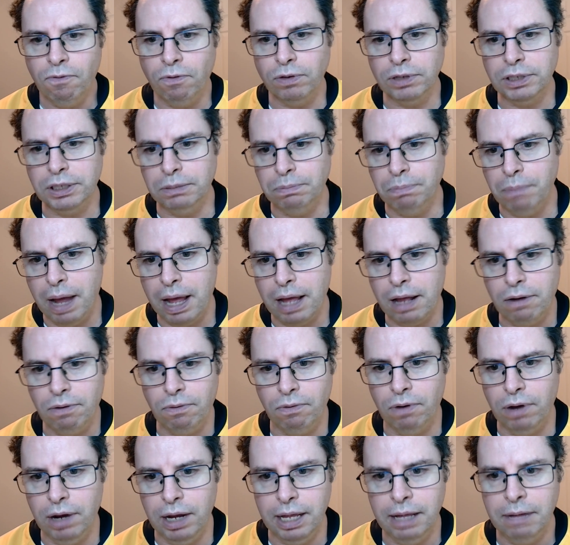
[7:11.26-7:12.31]
Forces
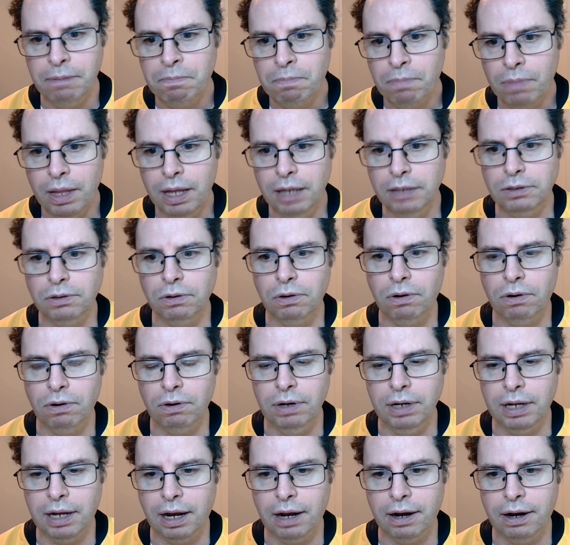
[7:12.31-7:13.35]
McElroy into a
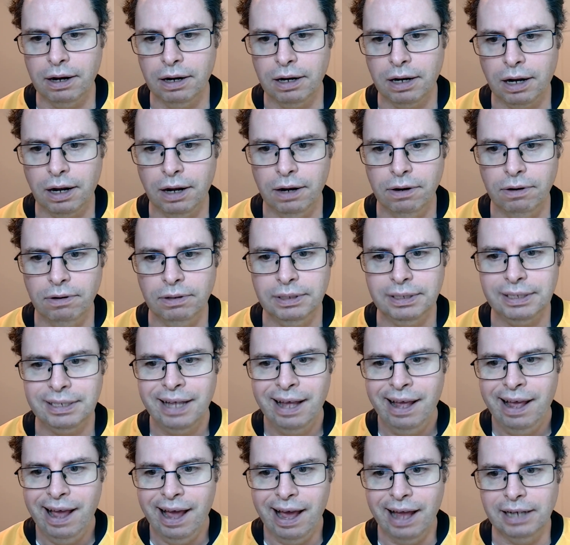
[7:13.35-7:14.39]
hurried
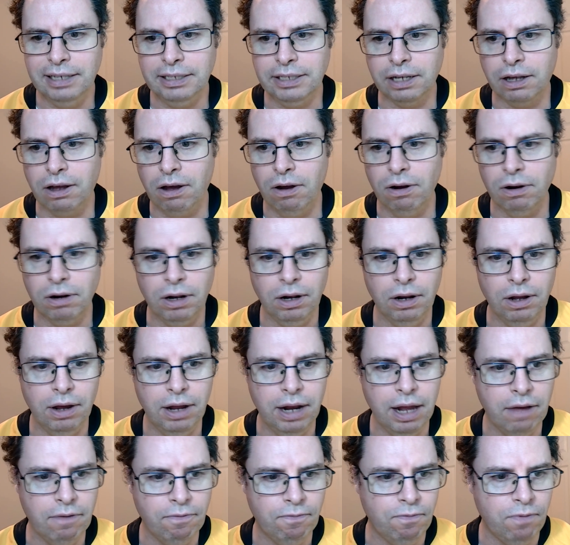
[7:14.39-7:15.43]
clearance. And as the Connacht
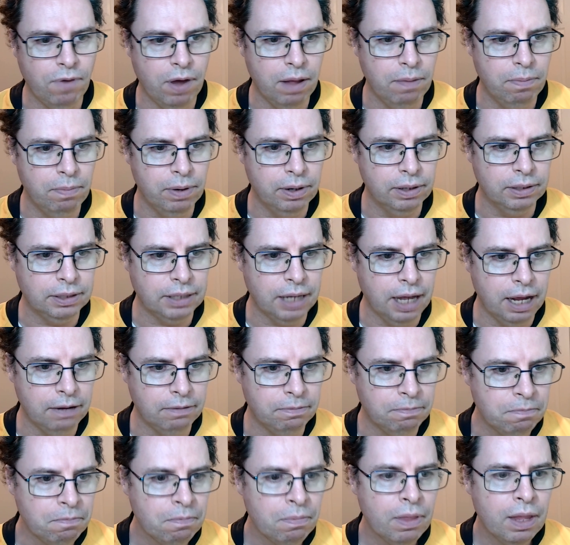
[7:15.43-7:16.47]
line out 5 meters
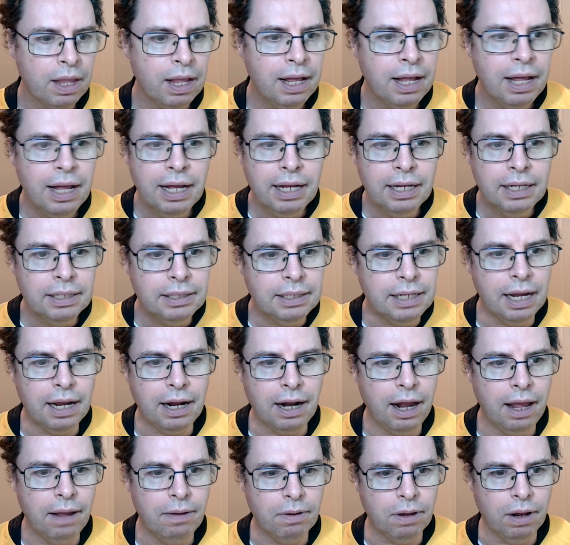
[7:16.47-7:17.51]
out. They
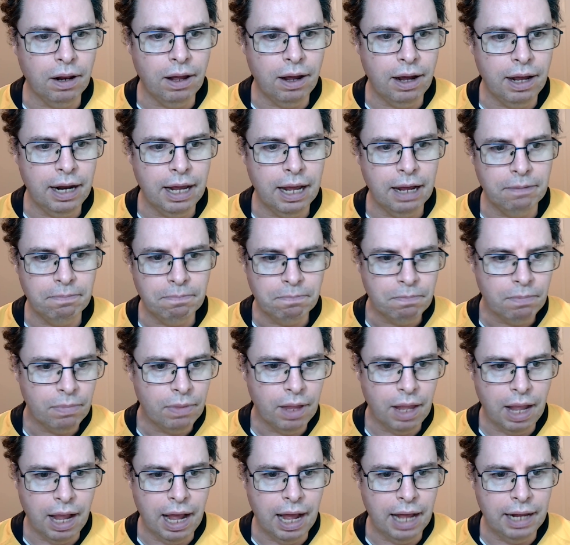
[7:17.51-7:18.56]
claim the line out.
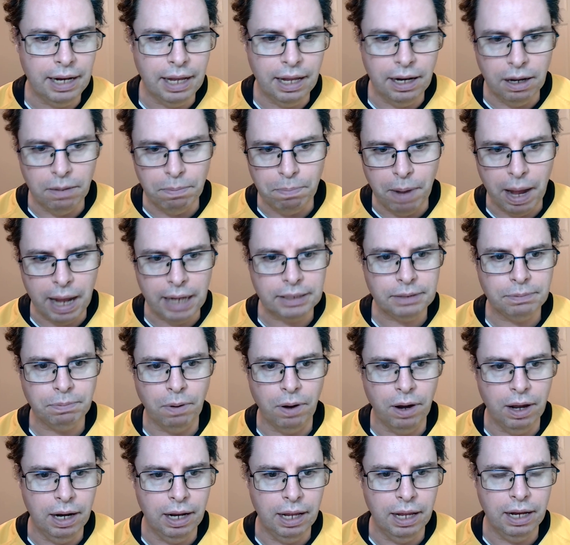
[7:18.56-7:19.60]
And then the backs
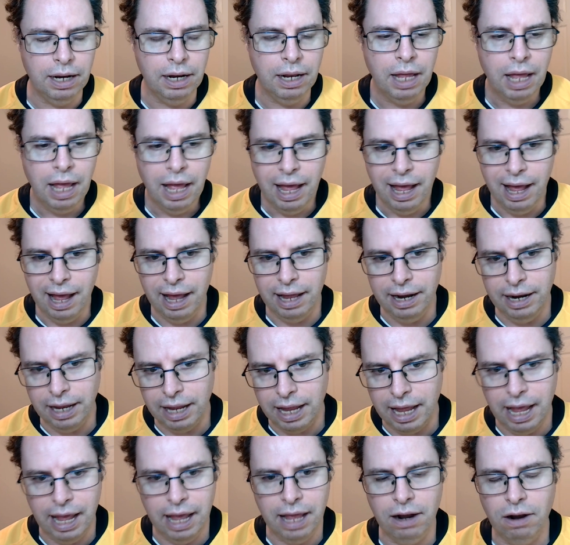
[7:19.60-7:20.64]
pile in. And
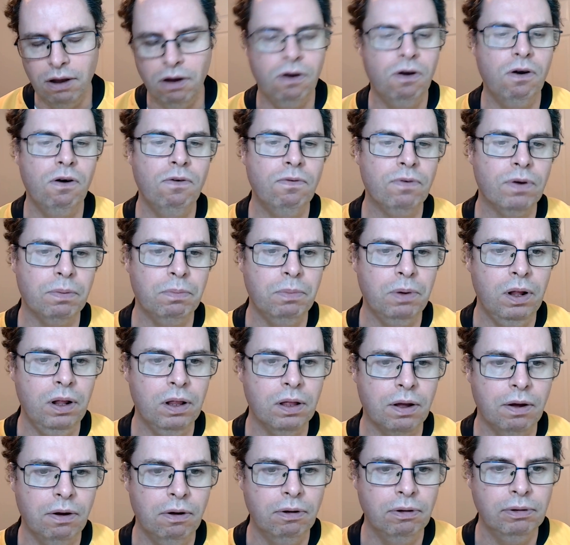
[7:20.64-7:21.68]
again, over the
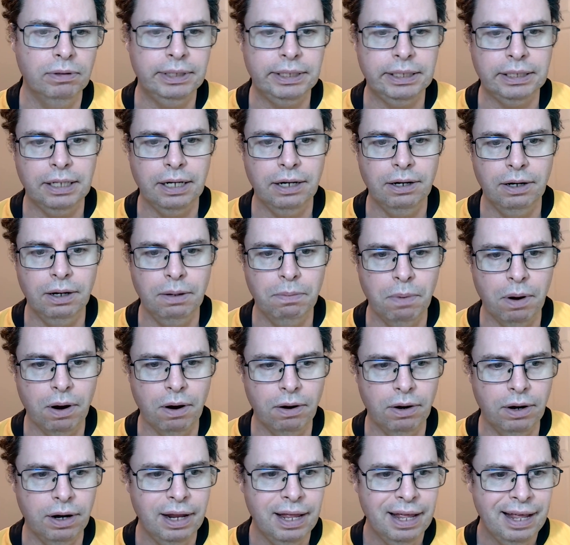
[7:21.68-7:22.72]
maul goals. Tierney
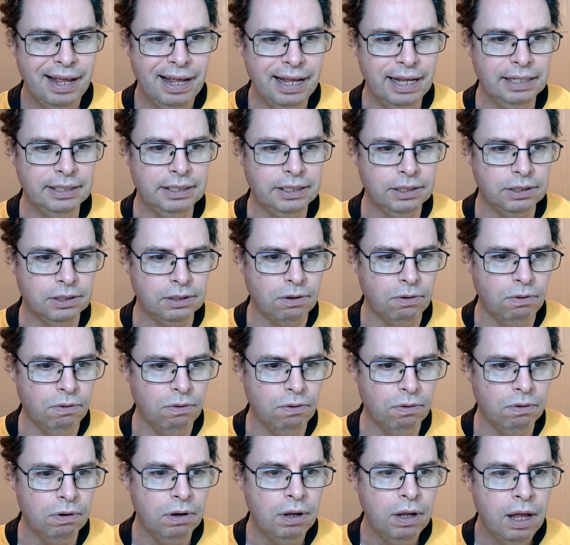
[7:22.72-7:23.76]
Martin is the
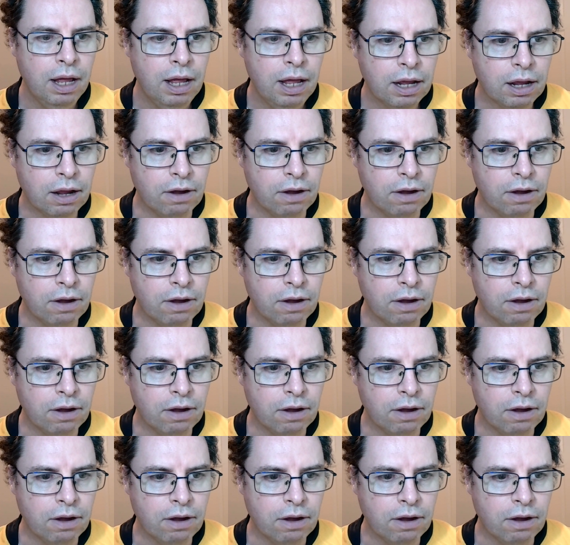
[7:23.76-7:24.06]
scorer.